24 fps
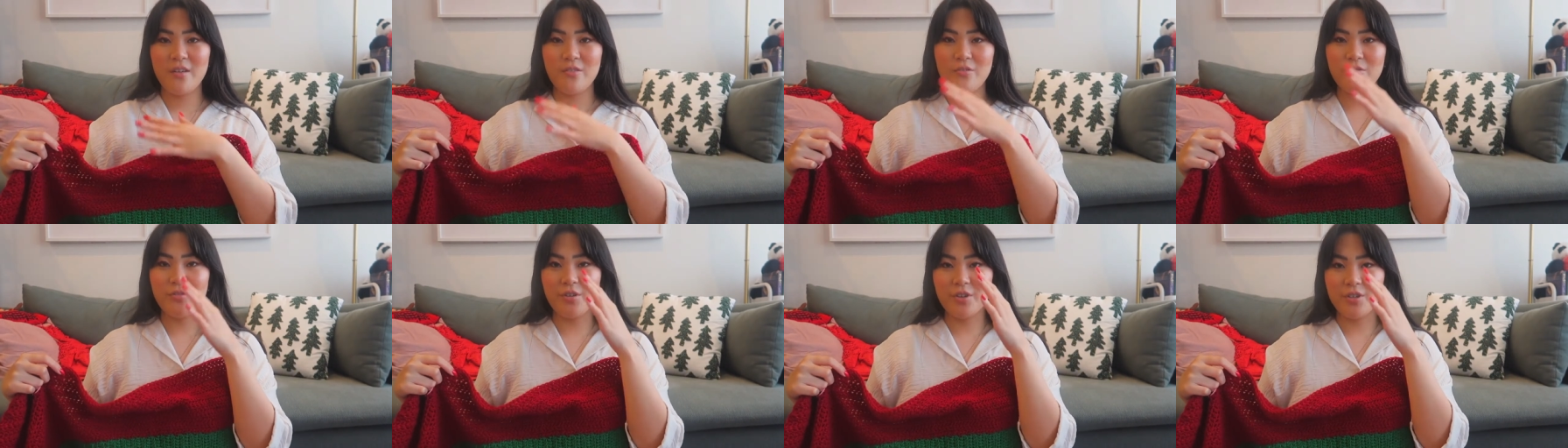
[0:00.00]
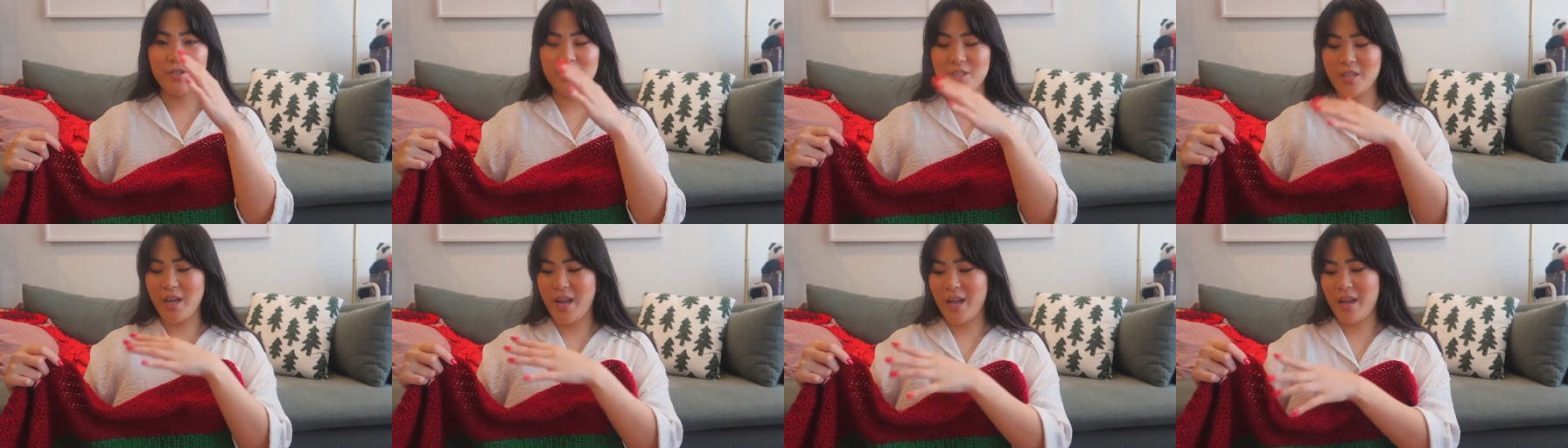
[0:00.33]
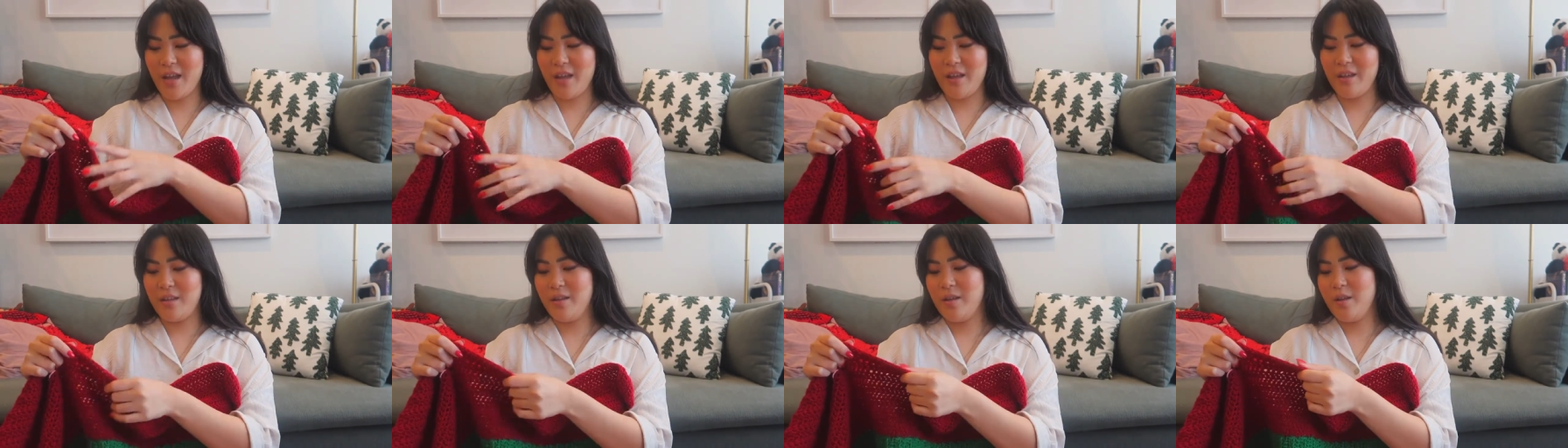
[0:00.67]

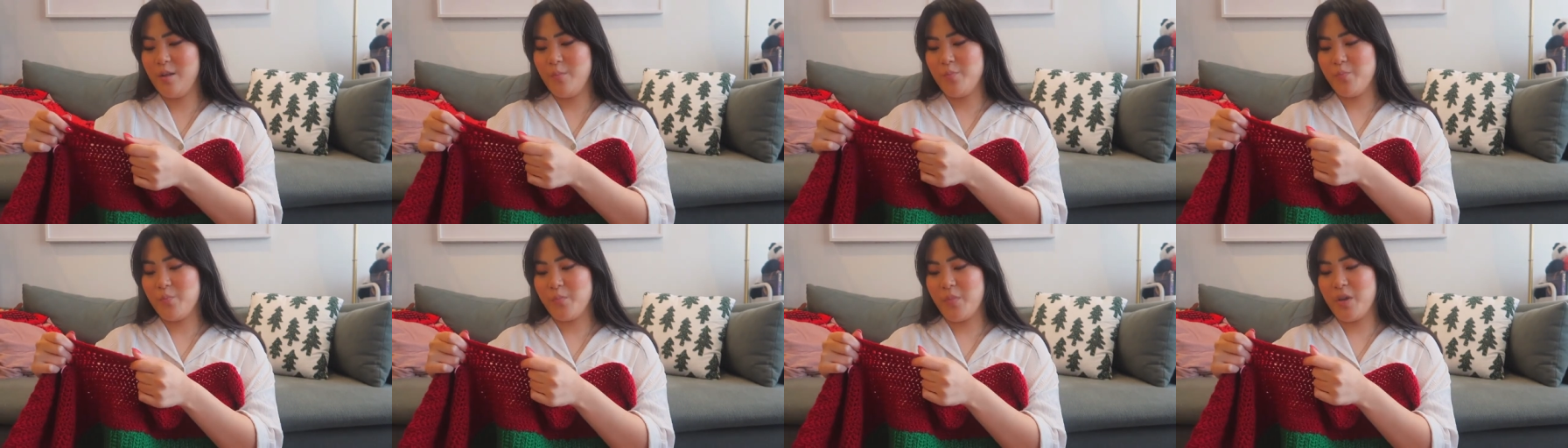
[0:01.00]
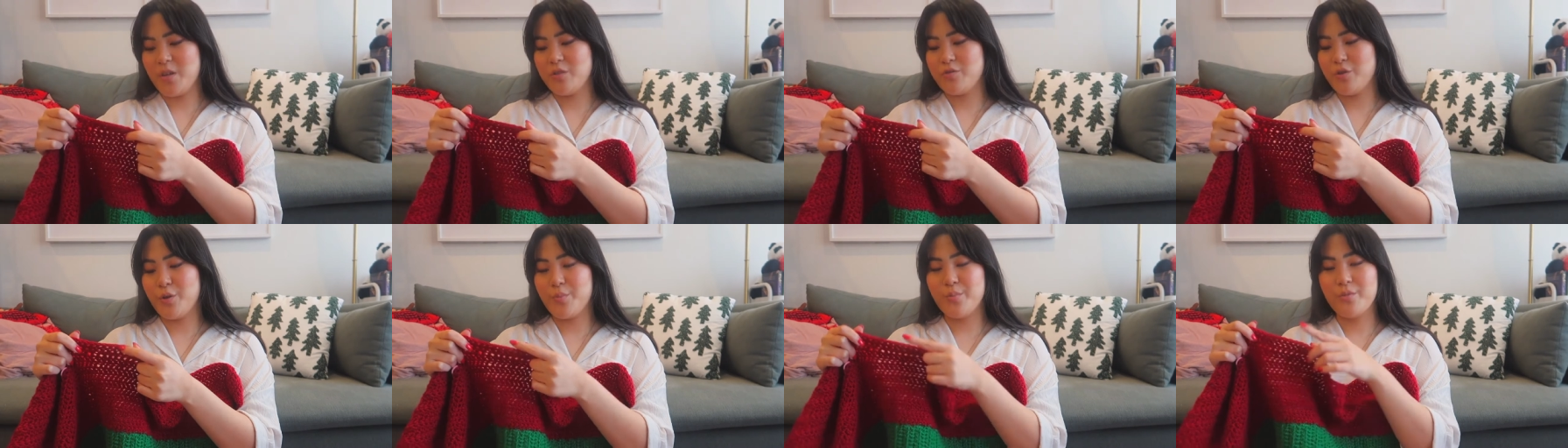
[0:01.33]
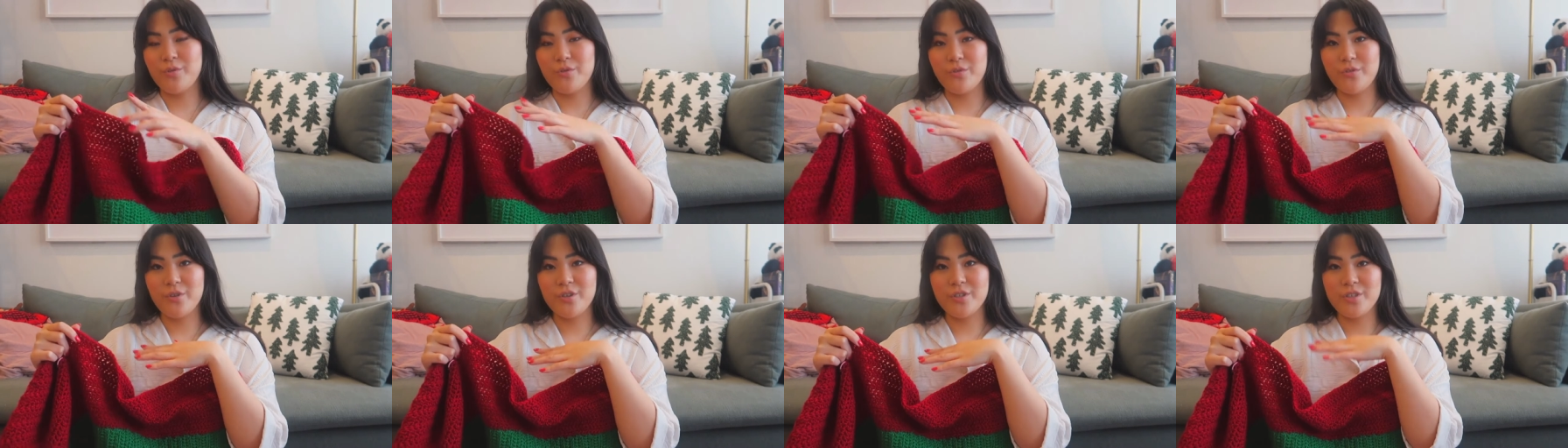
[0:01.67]
crochet my
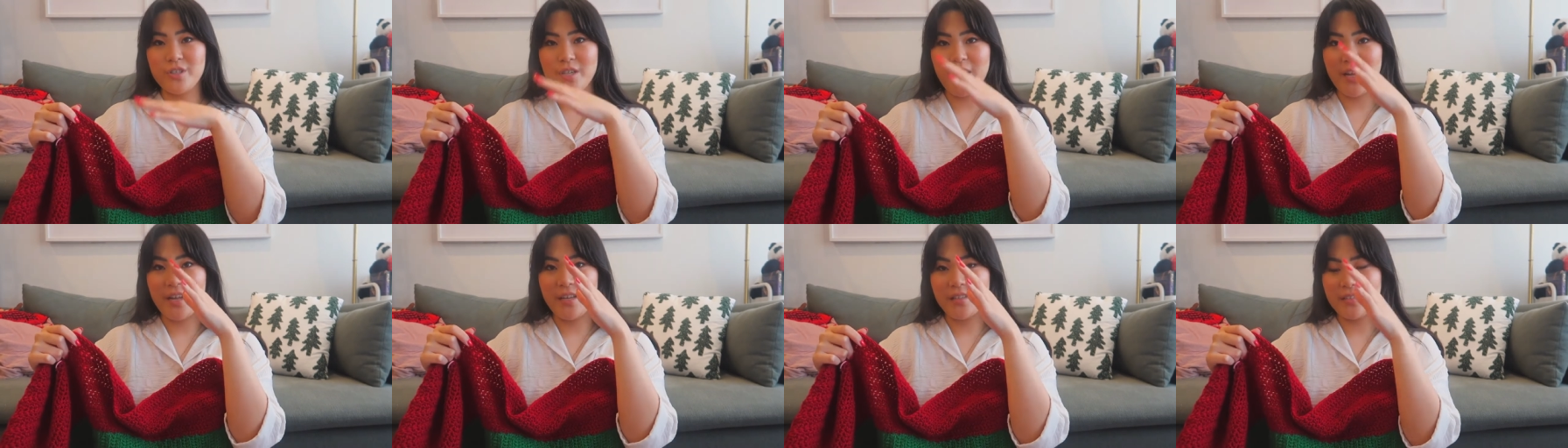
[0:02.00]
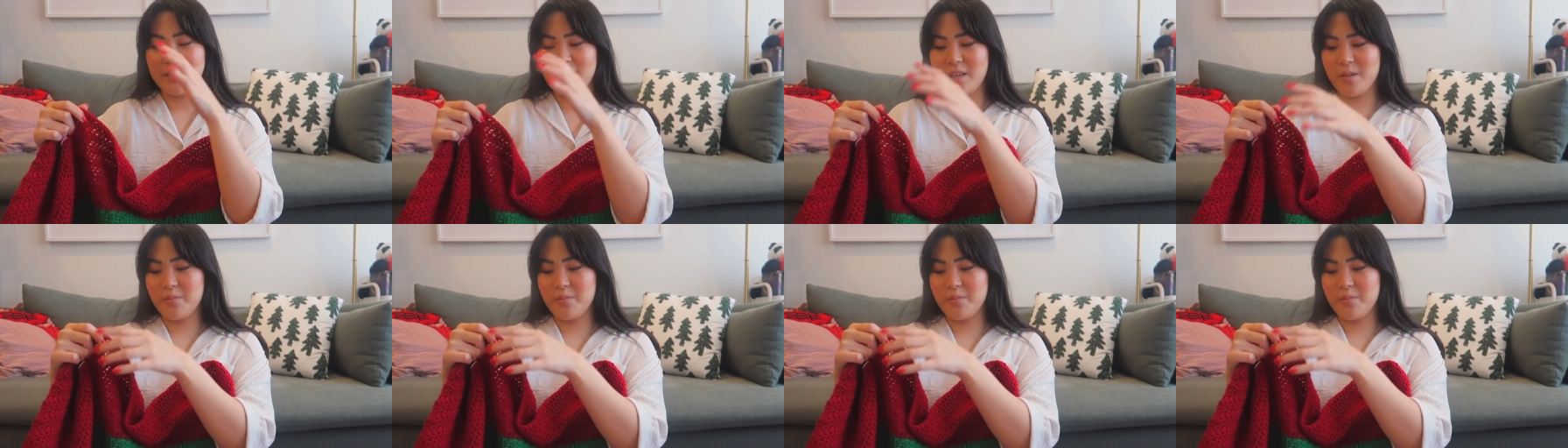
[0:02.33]
triple crochets